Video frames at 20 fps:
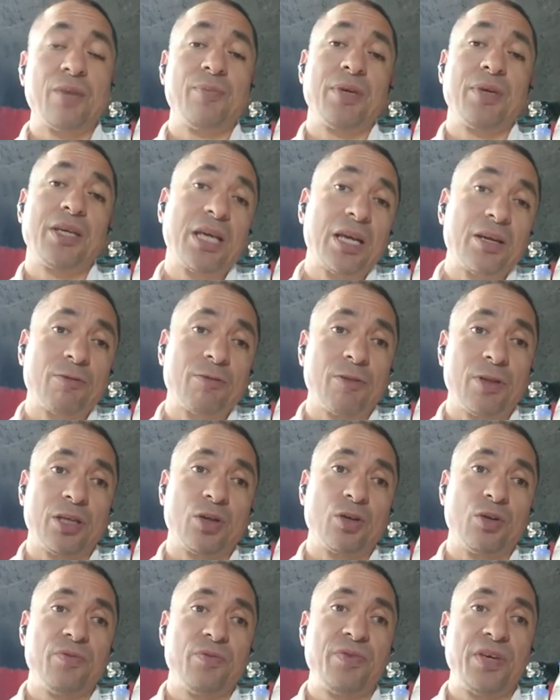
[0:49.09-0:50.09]
I've been getting really
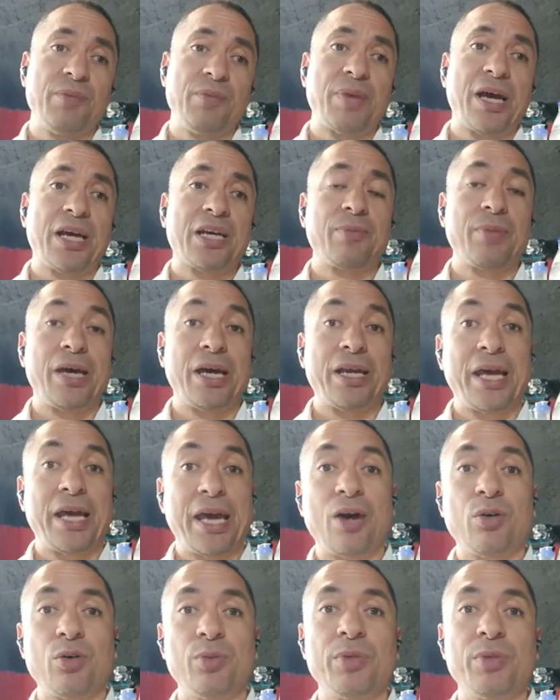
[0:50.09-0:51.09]
good feedback about
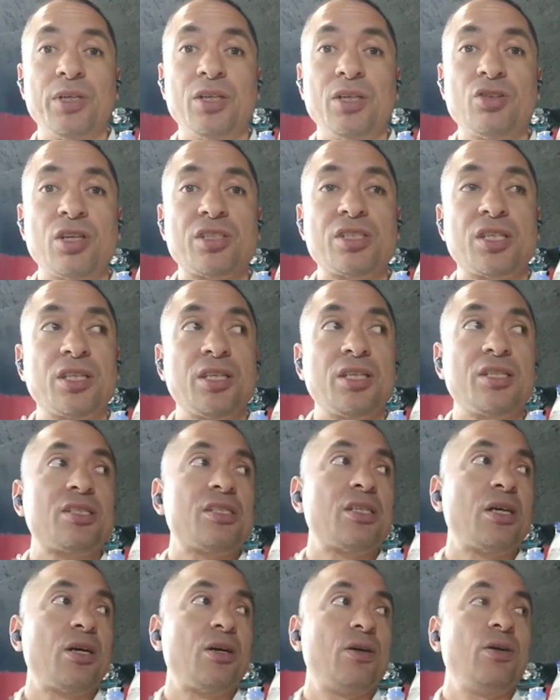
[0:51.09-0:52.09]
how we've been addressing this,
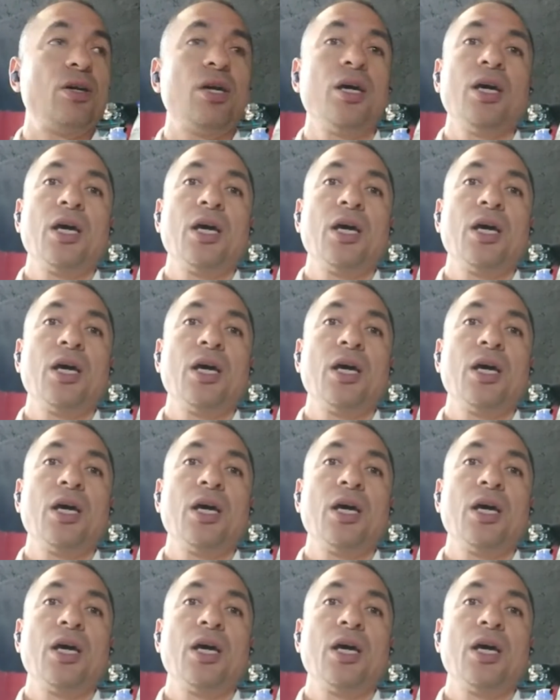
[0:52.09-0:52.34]
so